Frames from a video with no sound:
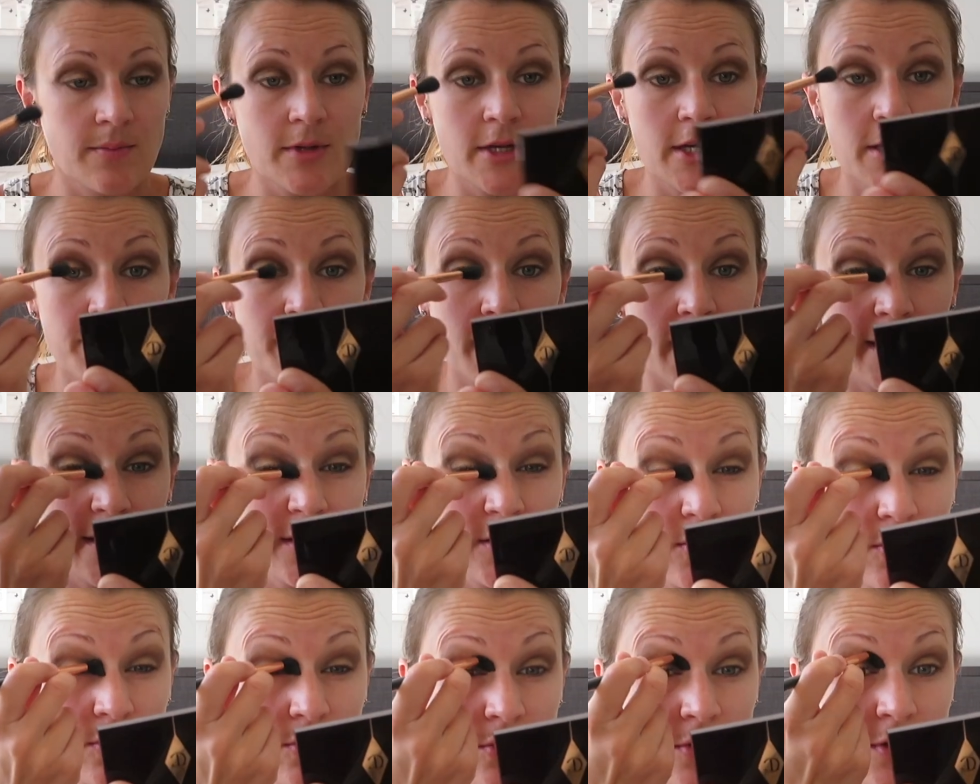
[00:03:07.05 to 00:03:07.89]
going to
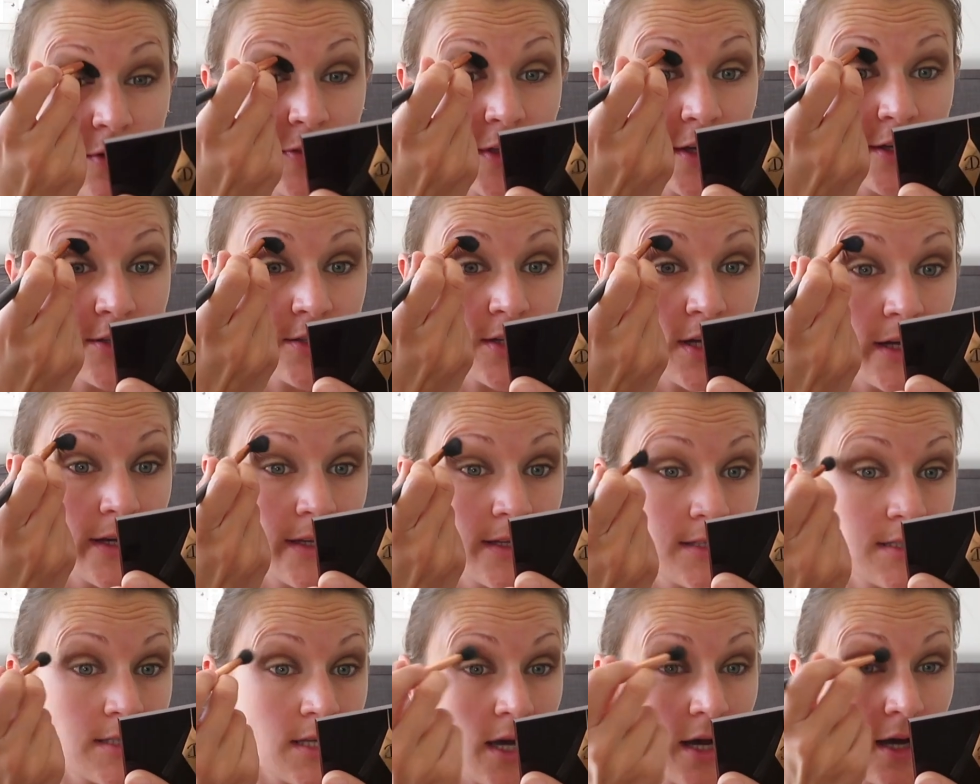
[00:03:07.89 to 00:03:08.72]
blend all of those
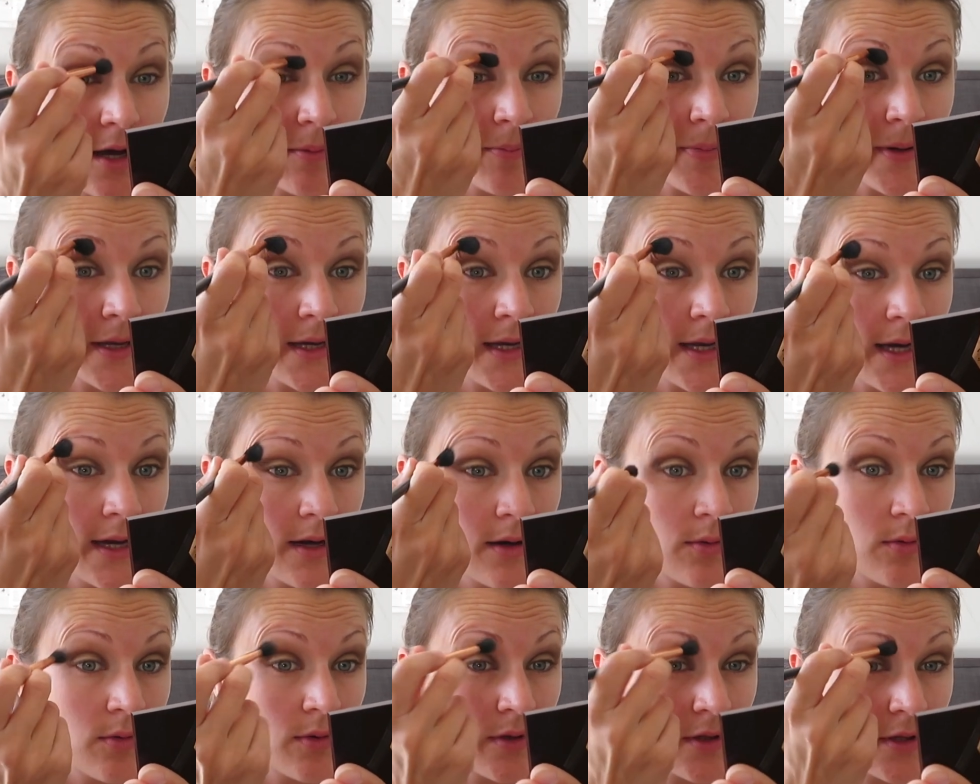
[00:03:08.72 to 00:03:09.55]
colours up and
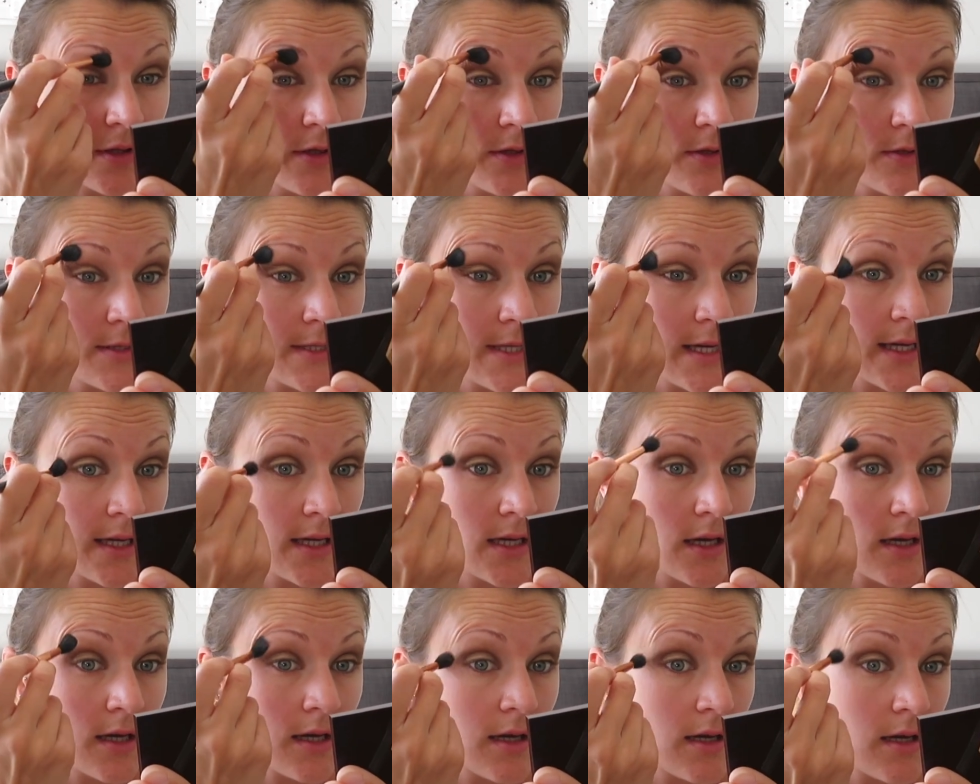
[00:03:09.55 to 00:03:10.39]
out
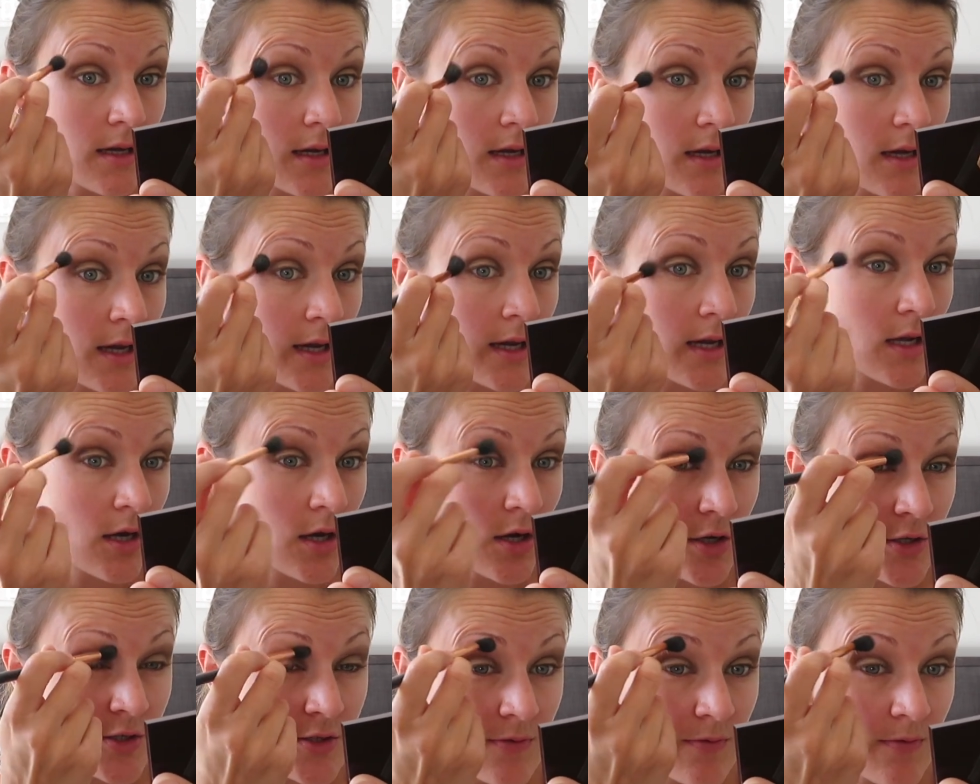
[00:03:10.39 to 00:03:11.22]
using a
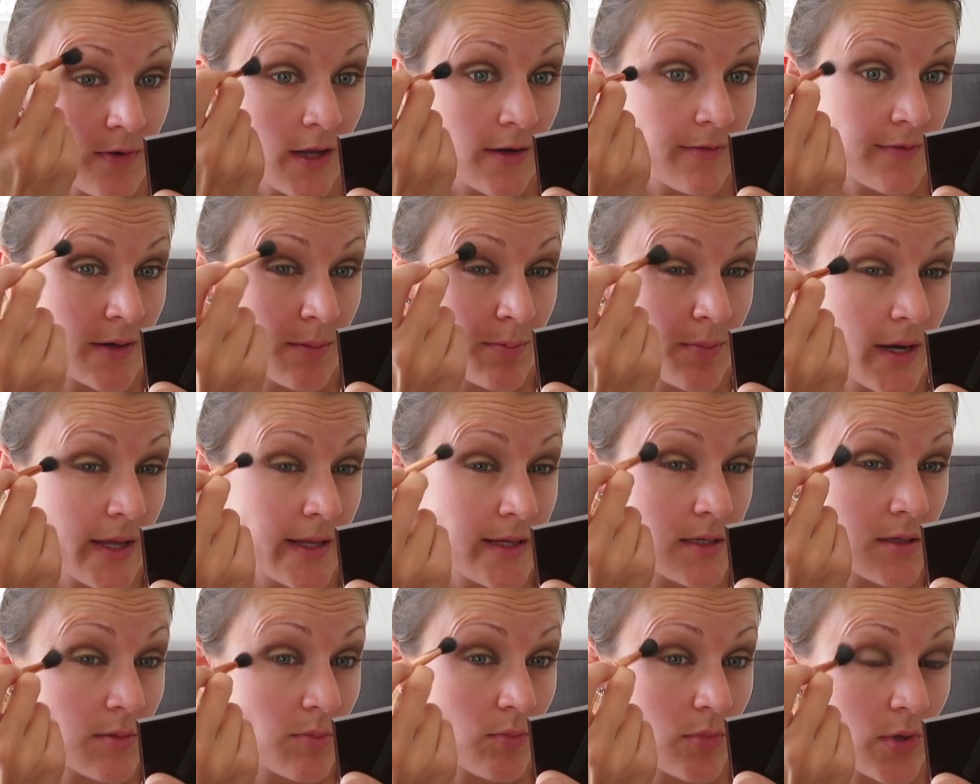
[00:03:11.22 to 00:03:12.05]
large fluffy
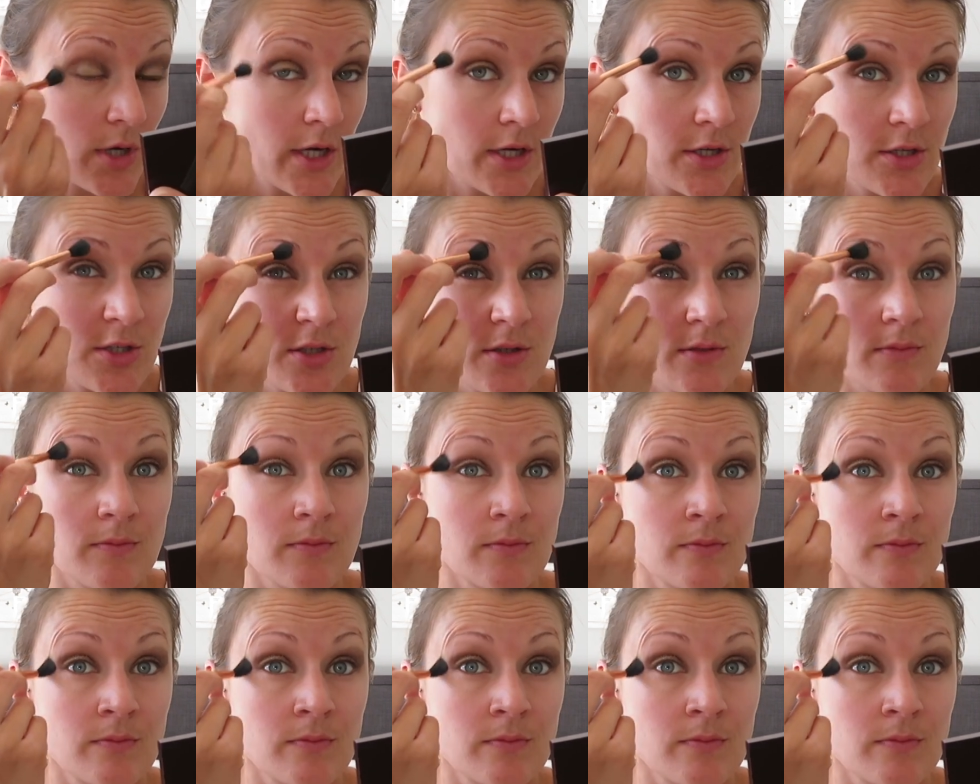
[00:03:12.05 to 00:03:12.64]
blending brush.